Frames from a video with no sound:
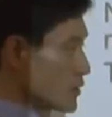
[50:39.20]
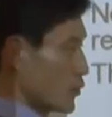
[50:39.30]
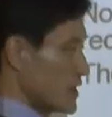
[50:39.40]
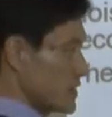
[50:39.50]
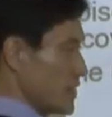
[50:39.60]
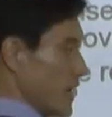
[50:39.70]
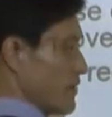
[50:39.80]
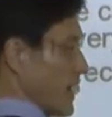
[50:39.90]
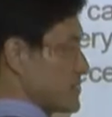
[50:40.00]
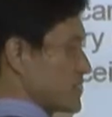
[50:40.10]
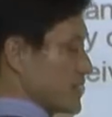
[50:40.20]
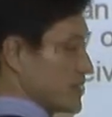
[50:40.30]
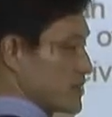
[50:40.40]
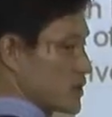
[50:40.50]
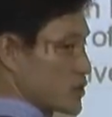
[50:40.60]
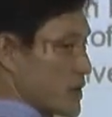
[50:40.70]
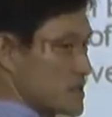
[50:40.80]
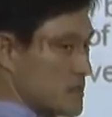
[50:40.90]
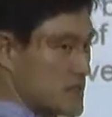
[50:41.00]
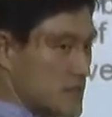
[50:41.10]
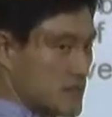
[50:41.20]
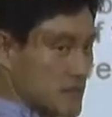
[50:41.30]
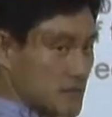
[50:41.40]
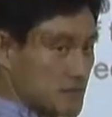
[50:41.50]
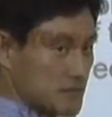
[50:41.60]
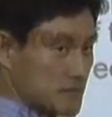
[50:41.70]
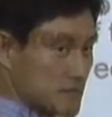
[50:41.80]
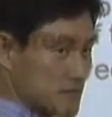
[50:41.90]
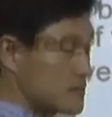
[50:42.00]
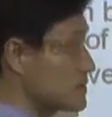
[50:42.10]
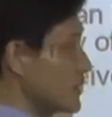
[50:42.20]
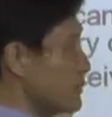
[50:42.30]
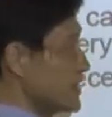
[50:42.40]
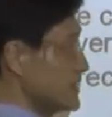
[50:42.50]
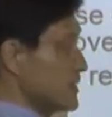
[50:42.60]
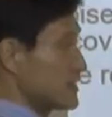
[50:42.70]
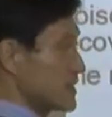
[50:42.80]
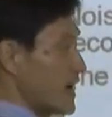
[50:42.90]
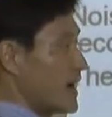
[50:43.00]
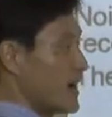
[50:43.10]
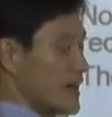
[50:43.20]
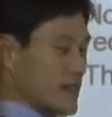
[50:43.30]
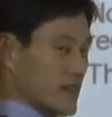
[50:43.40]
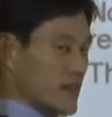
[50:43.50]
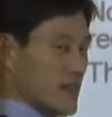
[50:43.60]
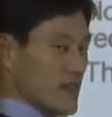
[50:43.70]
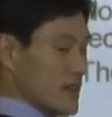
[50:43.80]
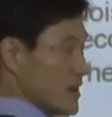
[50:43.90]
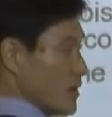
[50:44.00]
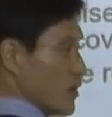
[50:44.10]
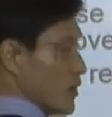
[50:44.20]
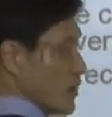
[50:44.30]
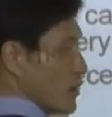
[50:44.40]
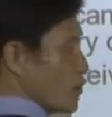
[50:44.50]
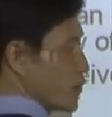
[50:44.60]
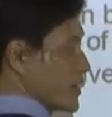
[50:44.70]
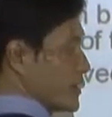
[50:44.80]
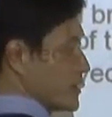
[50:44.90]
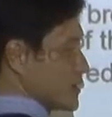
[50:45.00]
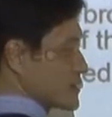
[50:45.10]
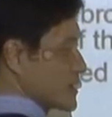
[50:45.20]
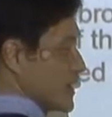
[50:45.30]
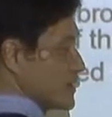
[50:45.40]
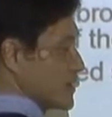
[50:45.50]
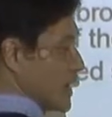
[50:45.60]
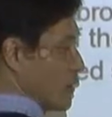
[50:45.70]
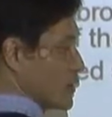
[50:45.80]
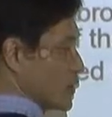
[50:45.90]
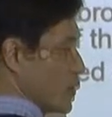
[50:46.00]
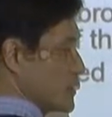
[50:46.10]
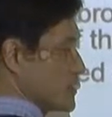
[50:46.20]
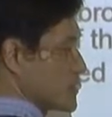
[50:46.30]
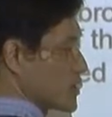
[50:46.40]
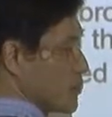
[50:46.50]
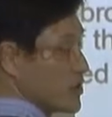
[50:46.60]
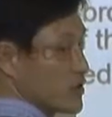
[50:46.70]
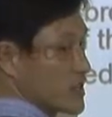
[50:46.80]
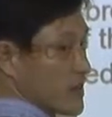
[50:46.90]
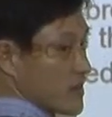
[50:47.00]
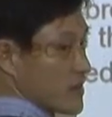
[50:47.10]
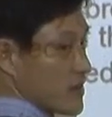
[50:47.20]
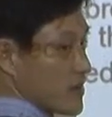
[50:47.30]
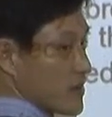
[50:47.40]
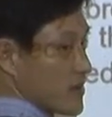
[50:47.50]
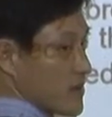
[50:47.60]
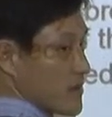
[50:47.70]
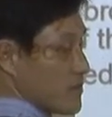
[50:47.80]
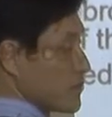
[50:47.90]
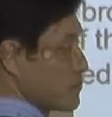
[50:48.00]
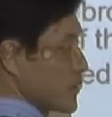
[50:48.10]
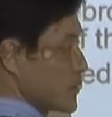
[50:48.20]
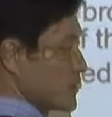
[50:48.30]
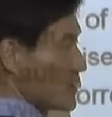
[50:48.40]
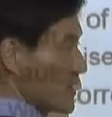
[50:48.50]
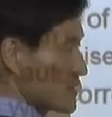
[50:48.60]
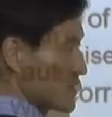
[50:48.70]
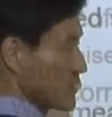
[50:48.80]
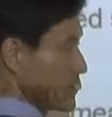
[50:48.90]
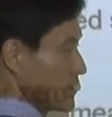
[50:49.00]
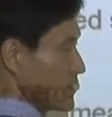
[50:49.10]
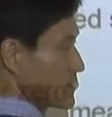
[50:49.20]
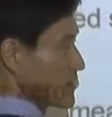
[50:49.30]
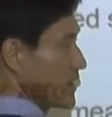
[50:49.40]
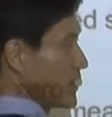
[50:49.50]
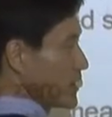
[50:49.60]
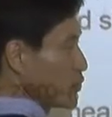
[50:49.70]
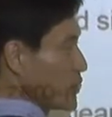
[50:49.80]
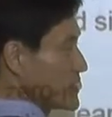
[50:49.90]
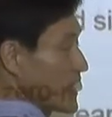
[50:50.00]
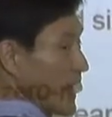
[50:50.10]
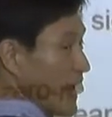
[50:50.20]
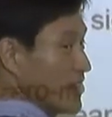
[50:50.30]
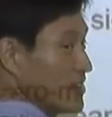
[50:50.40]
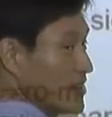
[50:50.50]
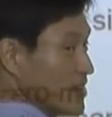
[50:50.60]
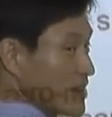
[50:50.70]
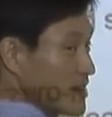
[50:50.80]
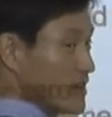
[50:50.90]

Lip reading: We still have ST, the transmitted signal. But in this slide, we say that our noise is WT. But on the next slide, we say NT.